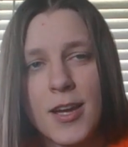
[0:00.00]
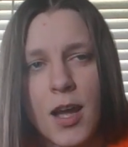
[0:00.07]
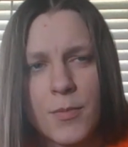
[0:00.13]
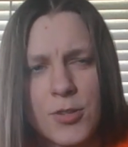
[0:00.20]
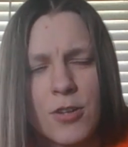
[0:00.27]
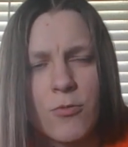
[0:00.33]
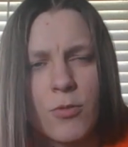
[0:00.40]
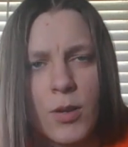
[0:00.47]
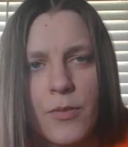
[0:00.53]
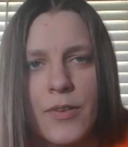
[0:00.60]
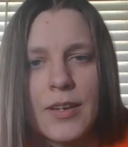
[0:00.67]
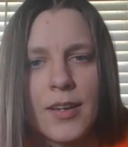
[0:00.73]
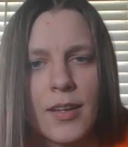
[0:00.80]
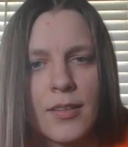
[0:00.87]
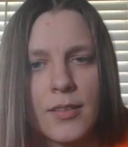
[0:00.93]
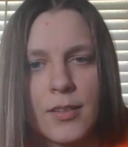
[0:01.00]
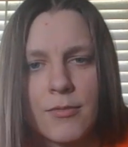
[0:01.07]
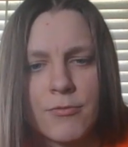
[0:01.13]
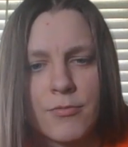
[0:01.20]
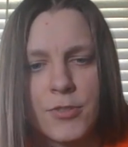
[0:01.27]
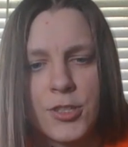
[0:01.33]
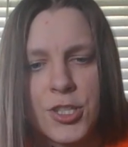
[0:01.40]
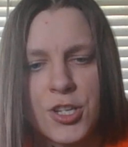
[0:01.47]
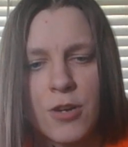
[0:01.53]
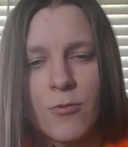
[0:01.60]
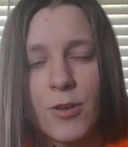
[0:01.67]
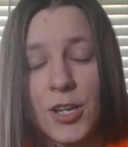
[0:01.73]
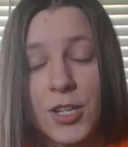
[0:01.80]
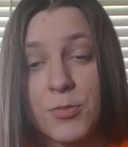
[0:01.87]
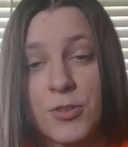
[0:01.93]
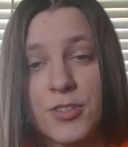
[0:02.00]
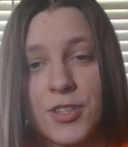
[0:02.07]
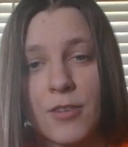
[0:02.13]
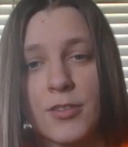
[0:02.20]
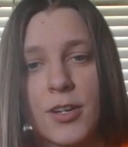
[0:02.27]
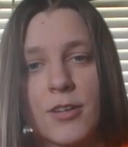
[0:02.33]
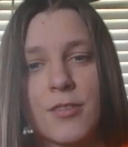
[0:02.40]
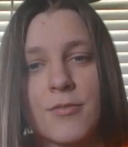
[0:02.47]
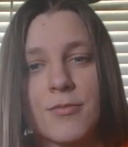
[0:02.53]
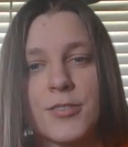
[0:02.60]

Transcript: I'm just sharing what I think and just sharing what I experience out there.